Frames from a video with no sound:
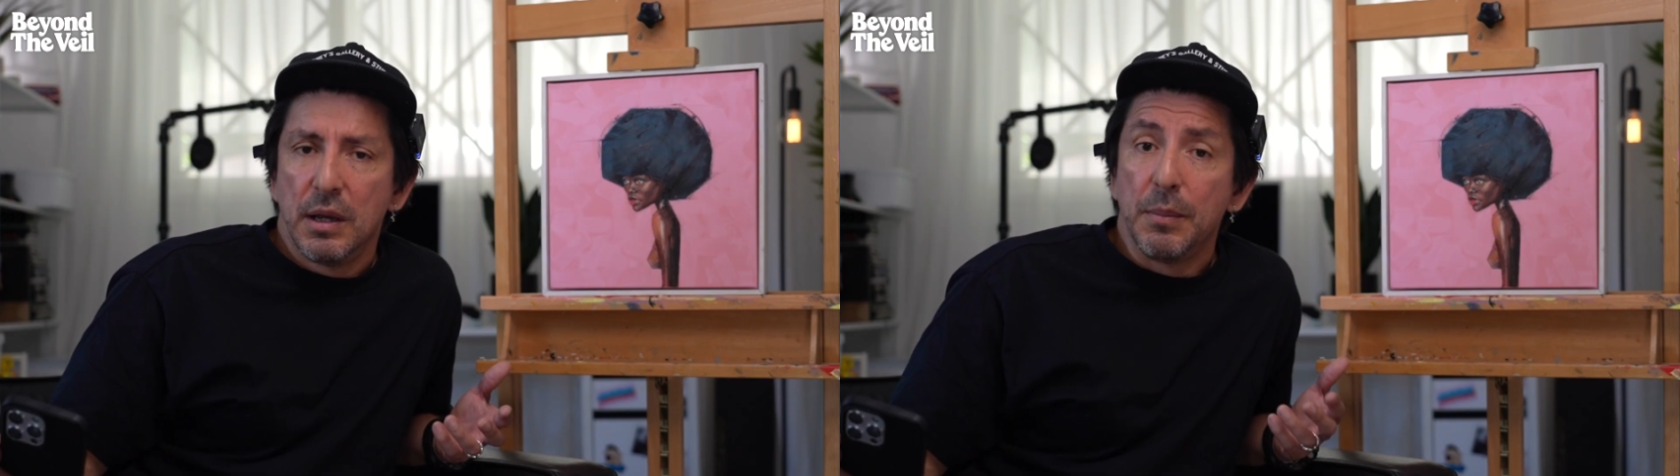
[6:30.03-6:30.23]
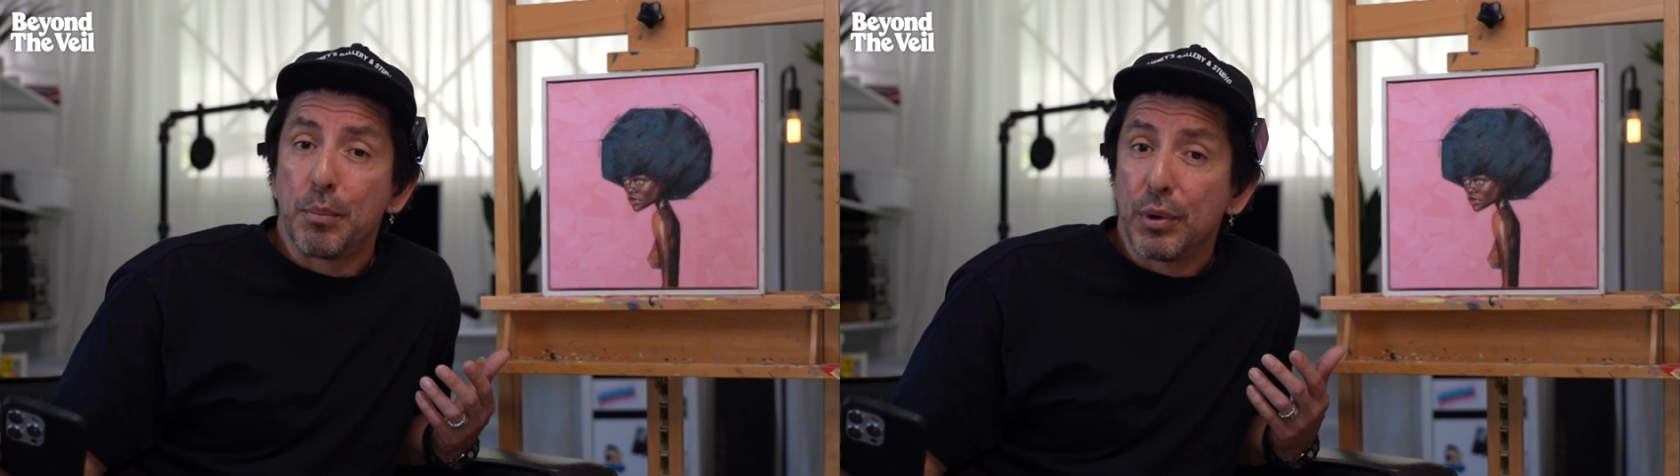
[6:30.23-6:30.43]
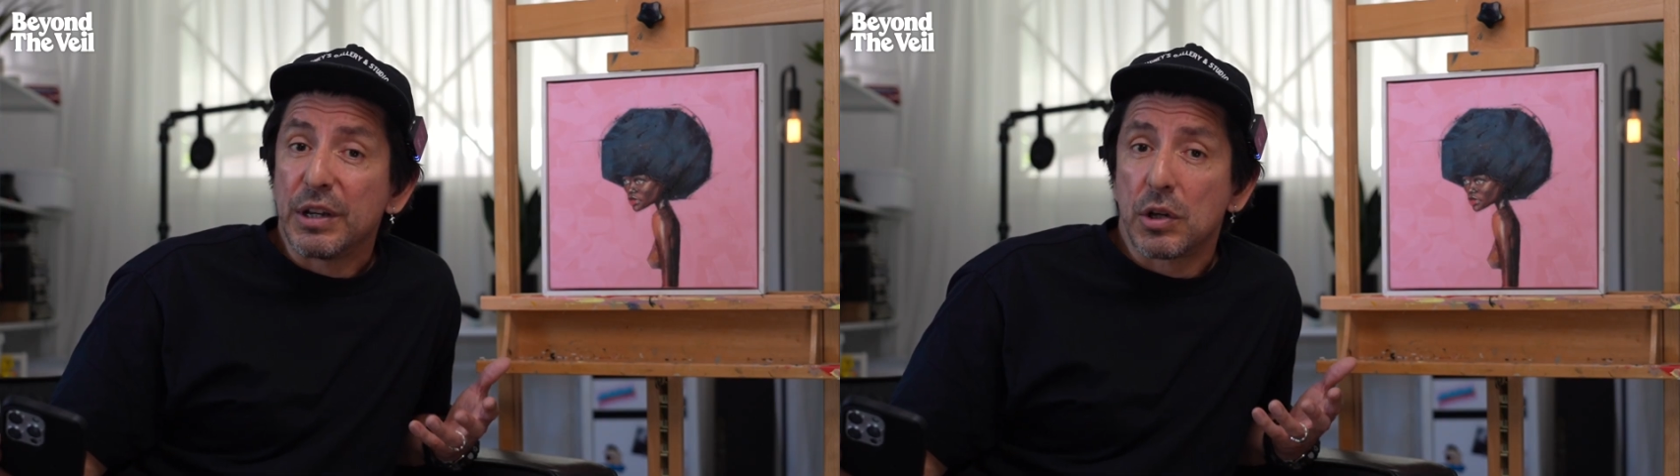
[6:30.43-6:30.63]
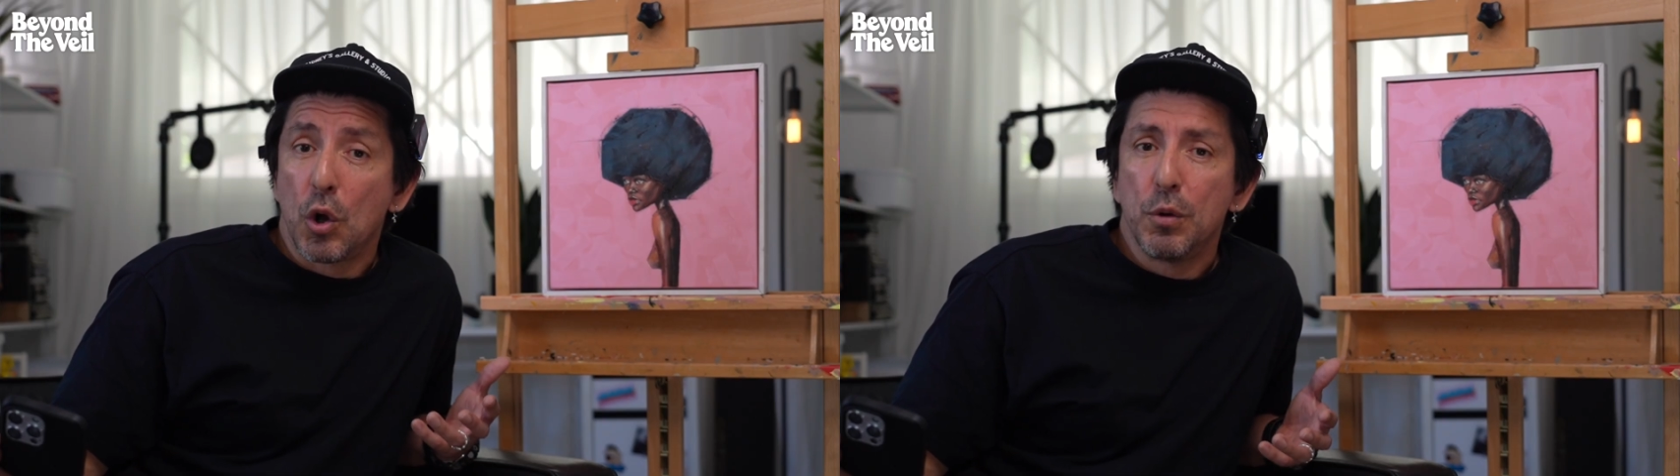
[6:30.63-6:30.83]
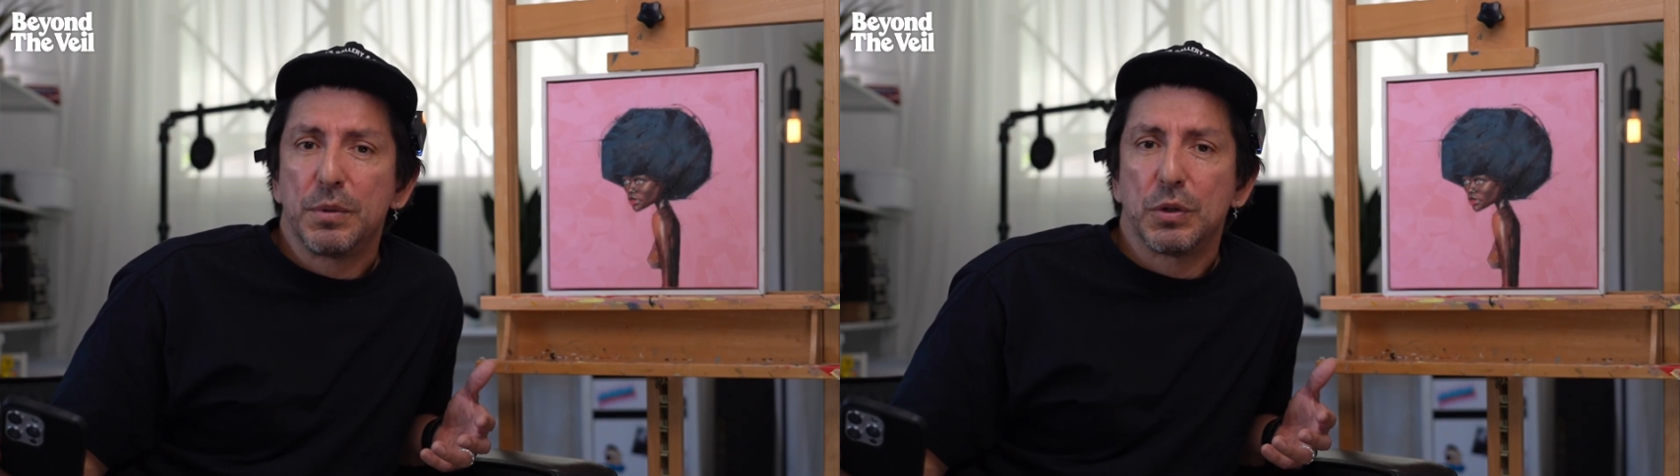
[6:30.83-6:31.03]
It brings
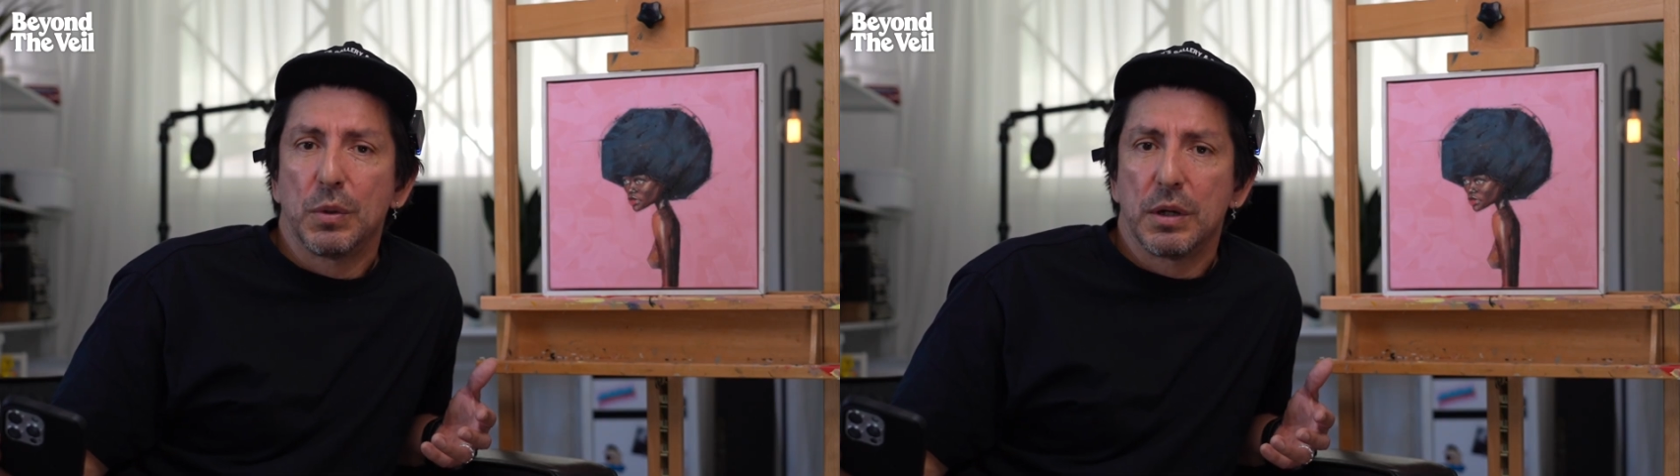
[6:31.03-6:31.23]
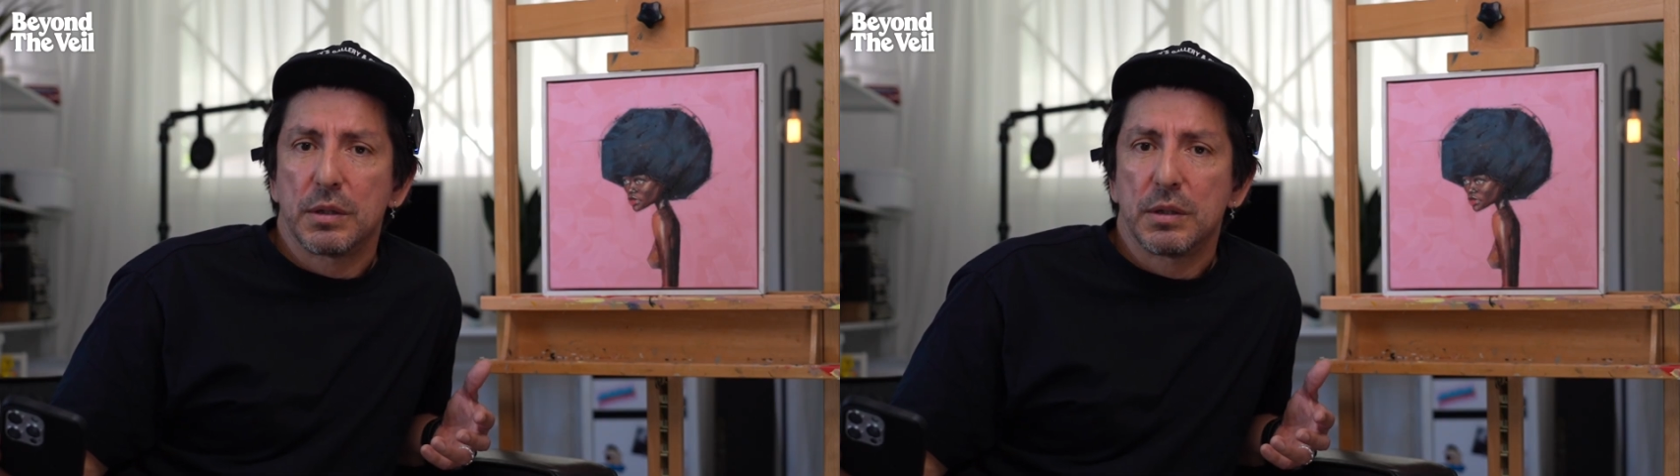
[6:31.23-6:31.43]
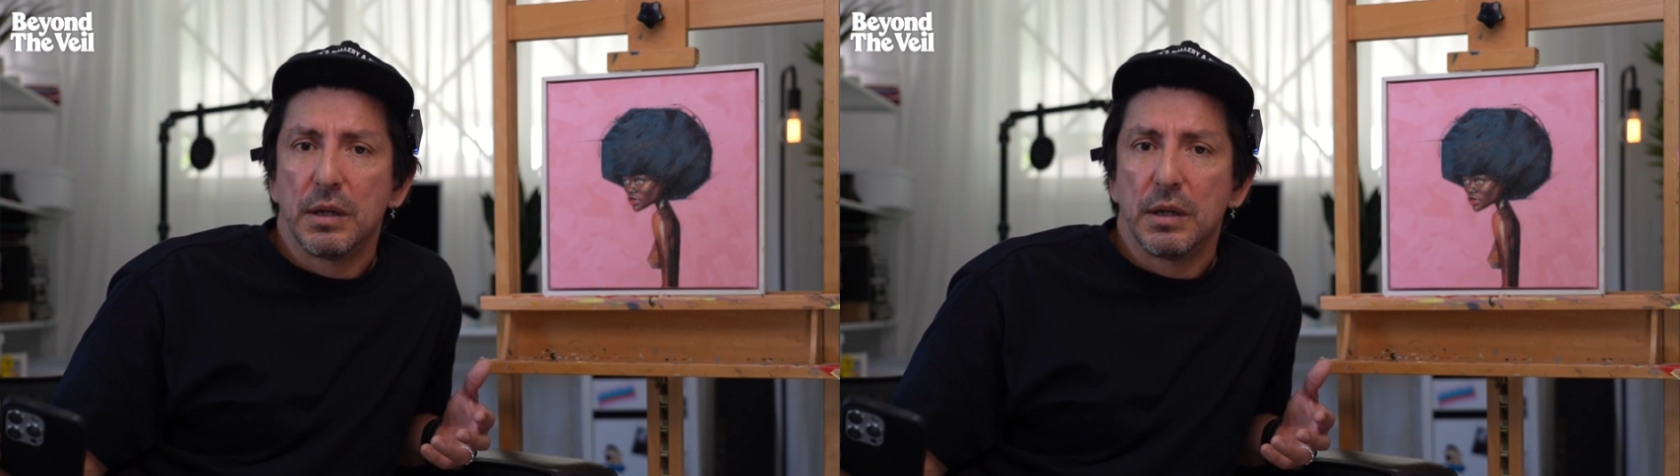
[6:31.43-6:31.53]
hope to us.